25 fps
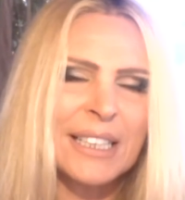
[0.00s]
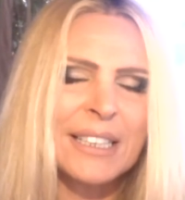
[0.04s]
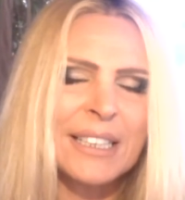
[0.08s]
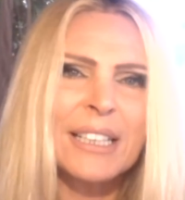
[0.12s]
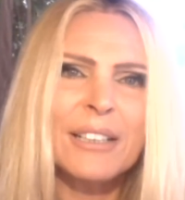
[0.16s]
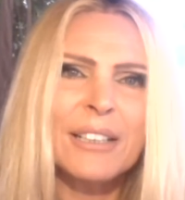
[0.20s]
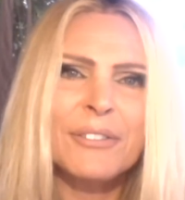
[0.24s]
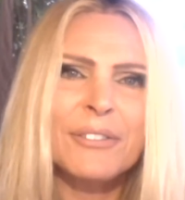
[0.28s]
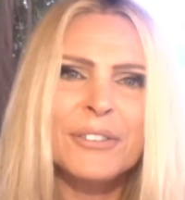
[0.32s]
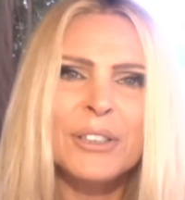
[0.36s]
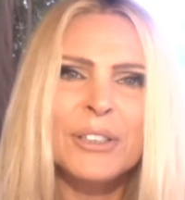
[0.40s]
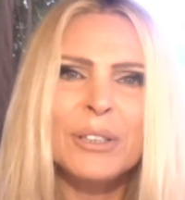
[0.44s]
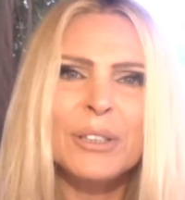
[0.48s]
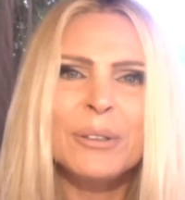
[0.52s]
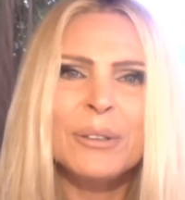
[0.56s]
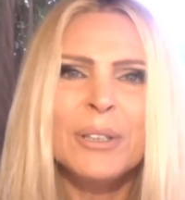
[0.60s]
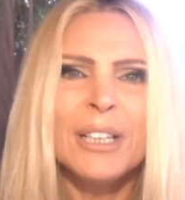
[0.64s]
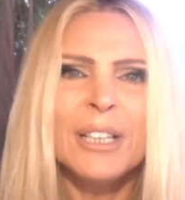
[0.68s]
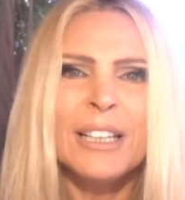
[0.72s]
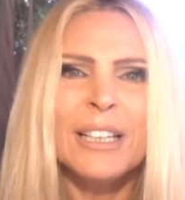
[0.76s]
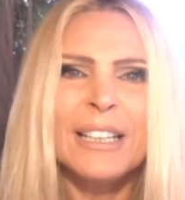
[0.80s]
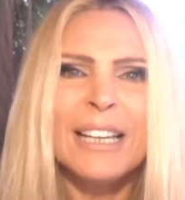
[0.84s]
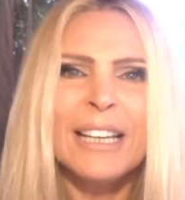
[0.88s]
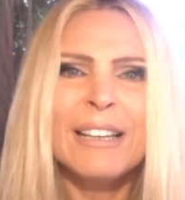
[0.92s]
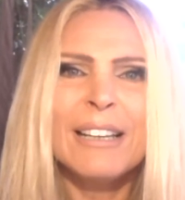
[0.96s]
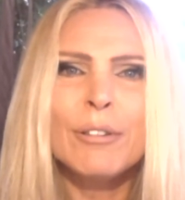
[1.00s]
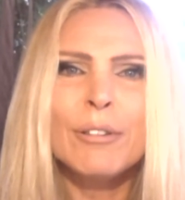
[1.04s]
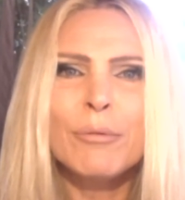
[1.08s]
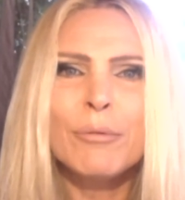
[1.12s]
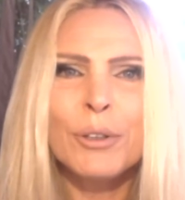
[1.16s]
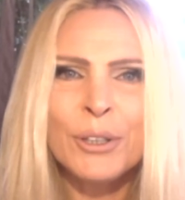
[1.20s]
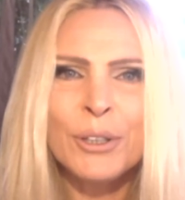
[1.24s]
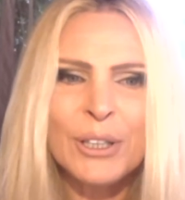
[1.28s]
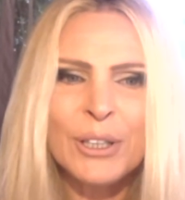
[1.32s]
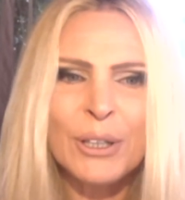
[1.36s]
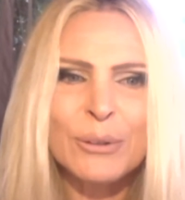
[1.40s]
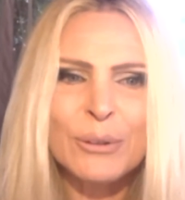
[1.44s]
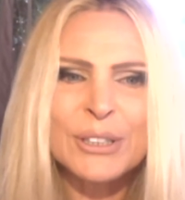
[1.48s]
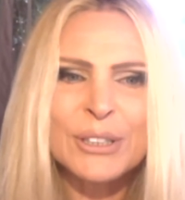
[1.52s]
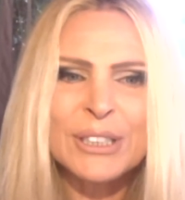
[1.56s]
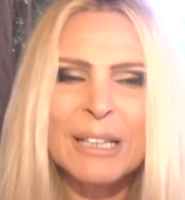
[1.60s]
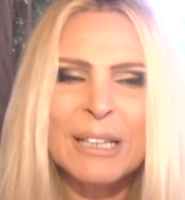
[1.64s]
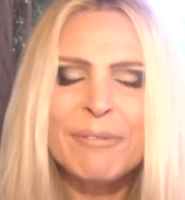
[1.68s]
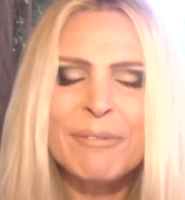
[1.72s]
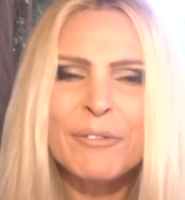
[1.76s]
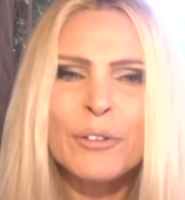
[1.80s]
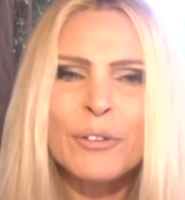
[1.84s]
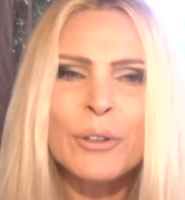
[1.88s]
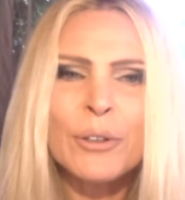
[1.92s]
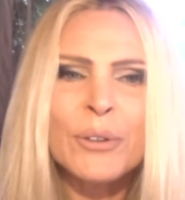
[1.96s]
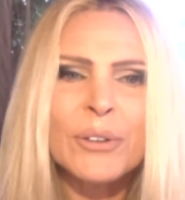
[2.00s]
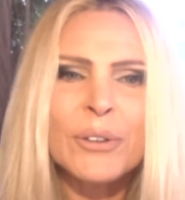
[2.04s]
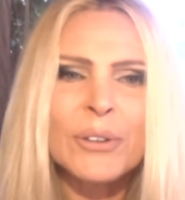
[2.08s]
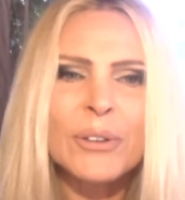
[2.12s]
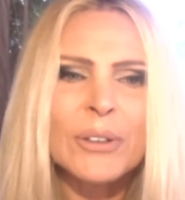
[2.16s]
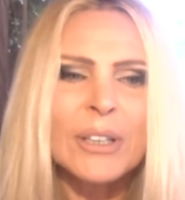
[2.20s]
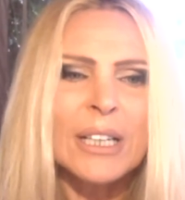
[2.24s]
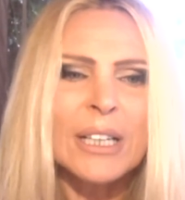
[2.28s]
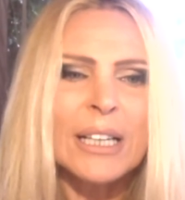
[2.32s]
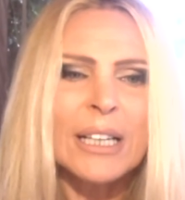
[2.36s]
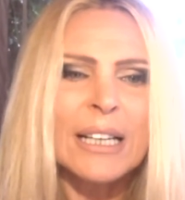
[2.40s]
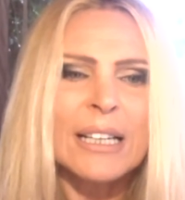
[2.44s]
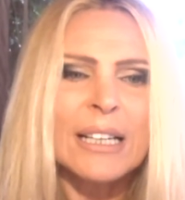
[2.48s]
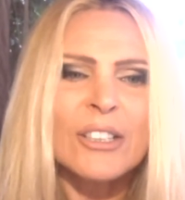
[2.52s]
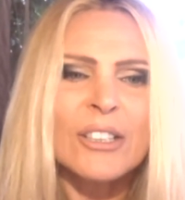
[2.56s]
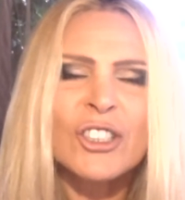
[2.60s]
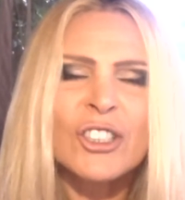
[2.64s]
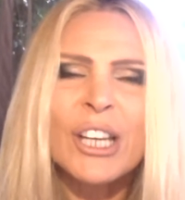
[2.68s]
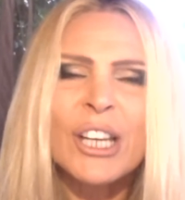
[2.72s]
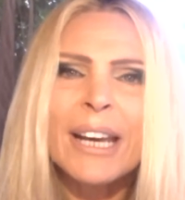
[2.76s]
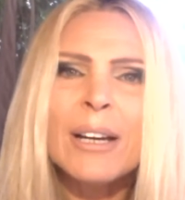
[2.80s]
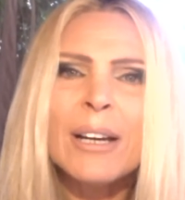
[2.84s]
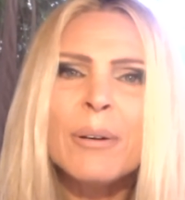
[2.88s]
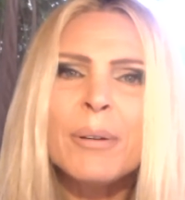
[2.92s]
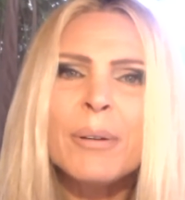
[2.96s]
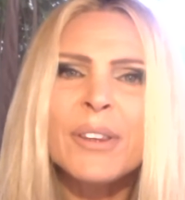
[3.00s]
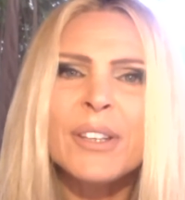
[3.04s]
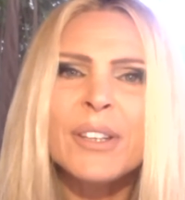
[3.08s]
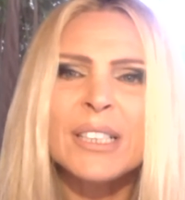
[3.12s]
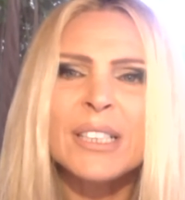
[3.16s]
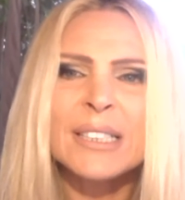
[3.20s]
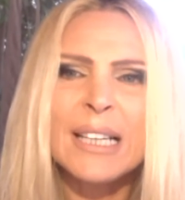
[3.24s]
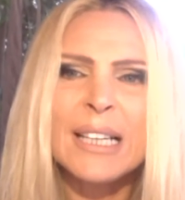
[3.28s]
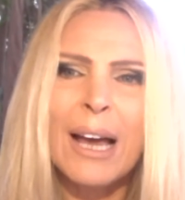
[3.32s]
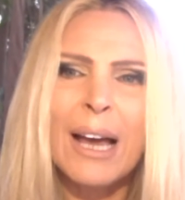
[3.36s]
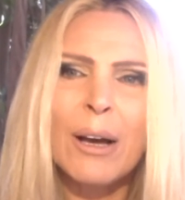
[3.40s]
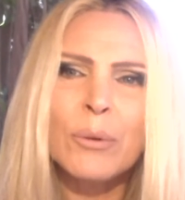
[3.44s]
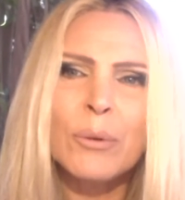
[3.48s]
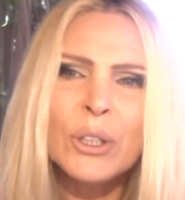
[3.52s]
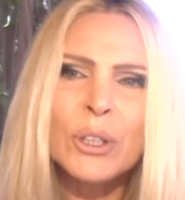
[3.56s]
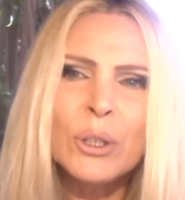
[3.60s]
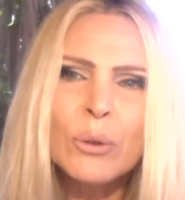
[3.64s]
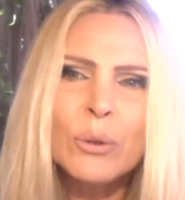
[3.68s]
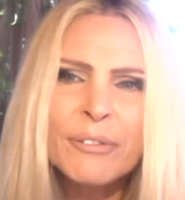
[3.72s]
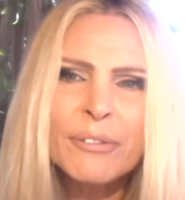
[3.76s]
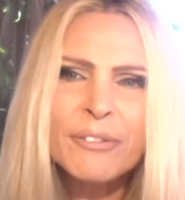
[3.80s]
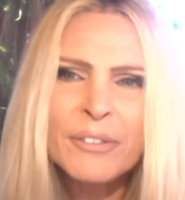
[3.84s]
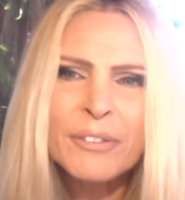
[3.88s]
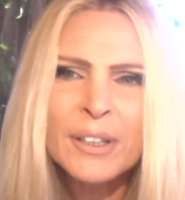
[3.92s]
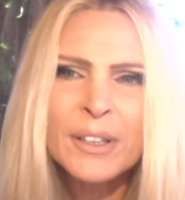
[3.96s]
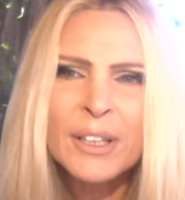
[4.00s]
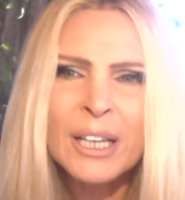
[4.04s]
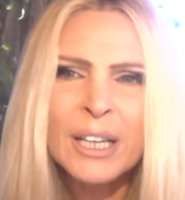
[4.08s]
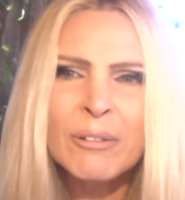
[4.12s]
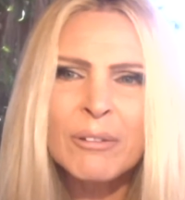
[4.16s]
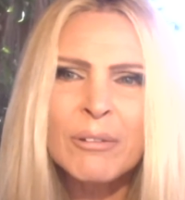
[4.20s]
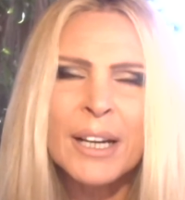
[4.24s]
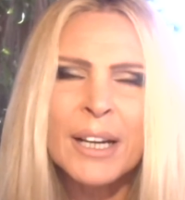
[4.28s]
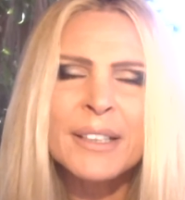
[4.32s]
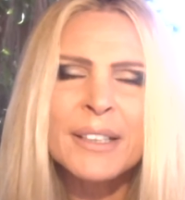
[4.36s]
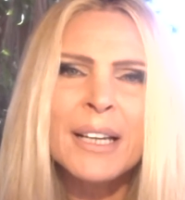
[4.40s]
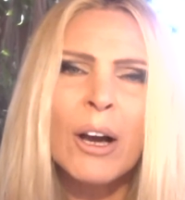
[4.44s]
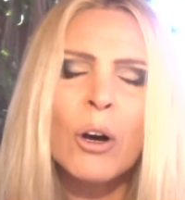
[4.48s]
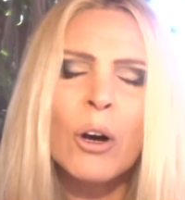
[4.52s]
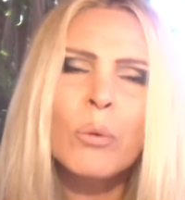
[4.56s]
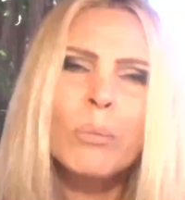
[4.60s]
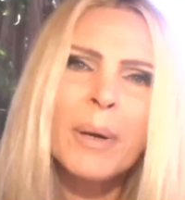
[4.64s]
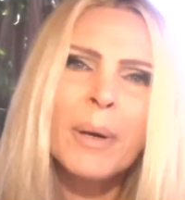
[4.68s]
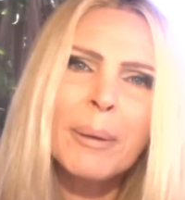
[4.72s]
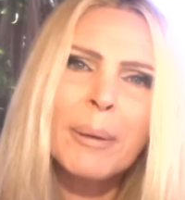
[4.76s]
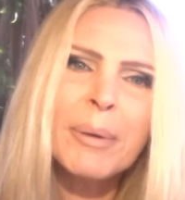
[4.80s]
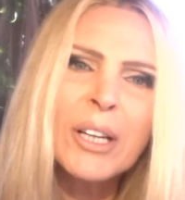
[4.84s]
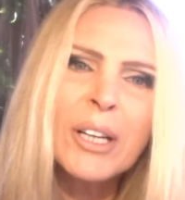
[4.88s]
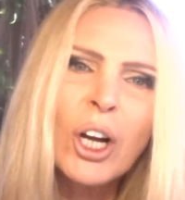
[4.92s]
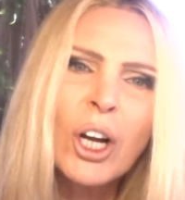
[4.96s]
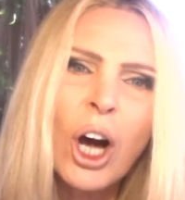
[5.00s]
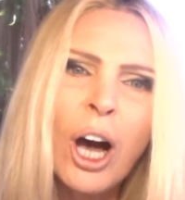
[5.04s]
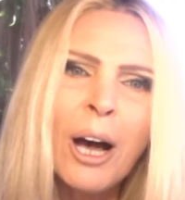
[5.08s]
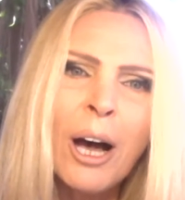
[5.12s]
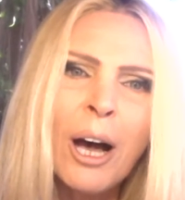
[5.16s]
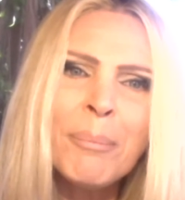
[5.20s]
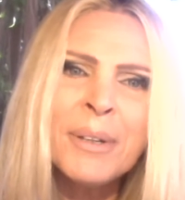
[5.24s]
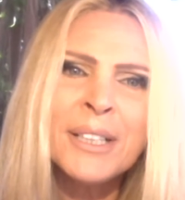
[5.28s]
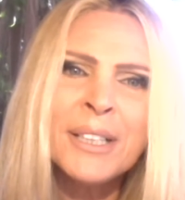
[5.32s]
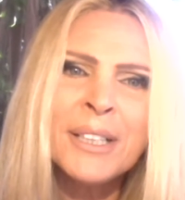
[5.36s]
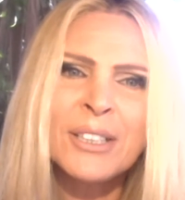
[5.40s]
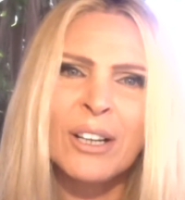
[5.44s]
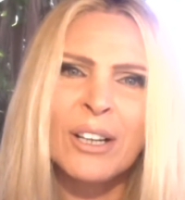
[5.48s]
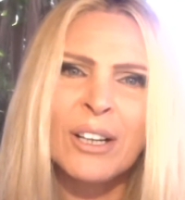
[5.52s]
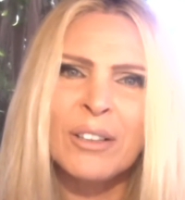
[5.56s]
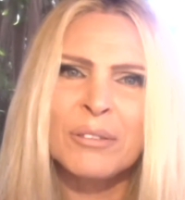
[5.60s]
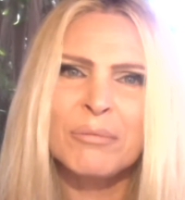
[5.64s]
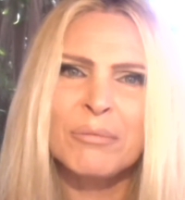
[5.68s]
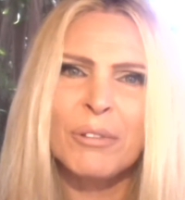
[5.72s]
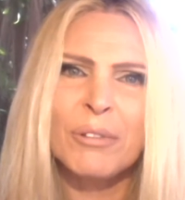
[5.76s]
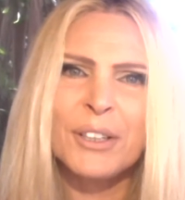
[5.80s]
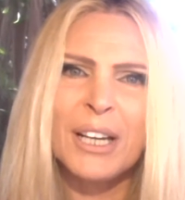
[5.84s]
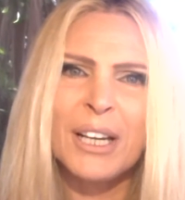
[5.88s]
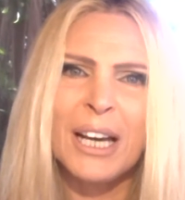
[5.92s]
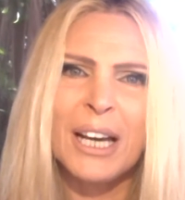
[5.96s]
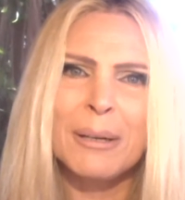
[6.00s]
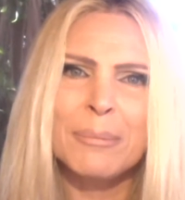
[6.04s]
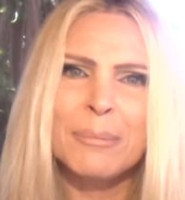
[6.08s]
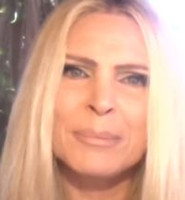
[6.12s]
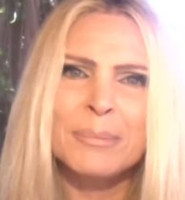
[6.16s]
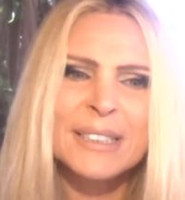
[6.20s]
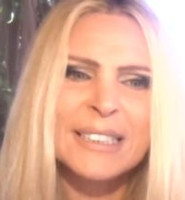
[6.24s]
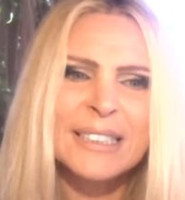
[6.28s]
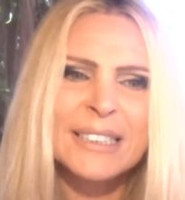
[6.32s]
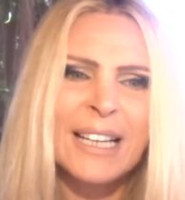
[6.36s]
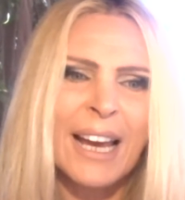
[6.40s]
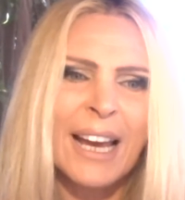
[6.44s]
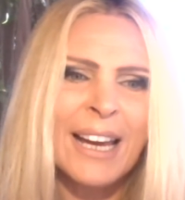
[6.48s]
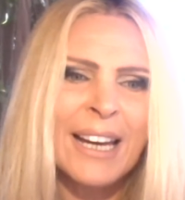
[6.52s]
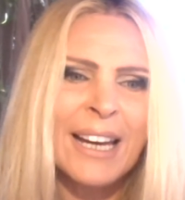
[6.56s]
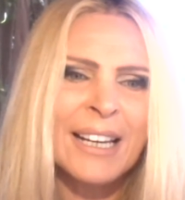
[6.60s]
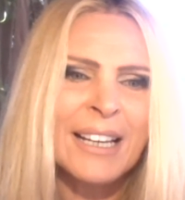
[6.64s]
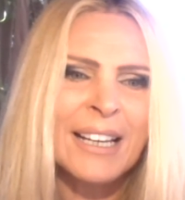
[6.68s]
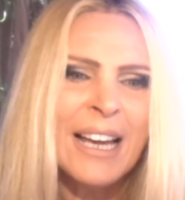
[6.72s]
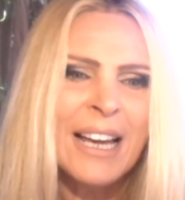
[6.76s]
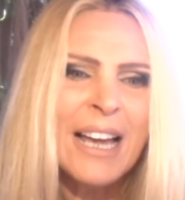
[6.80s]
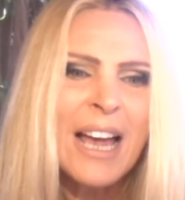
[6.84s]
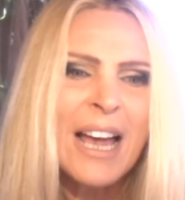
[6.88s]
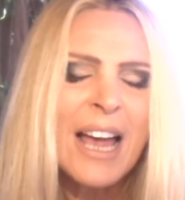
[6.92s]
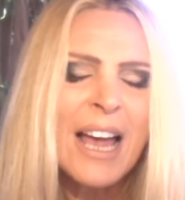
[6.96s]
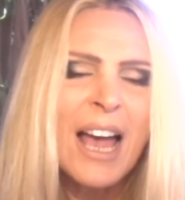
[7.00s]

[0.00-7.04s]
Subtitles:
And if you even want to go a step further, share with us how you are feeling right now. Maybe comment on what I'm saying.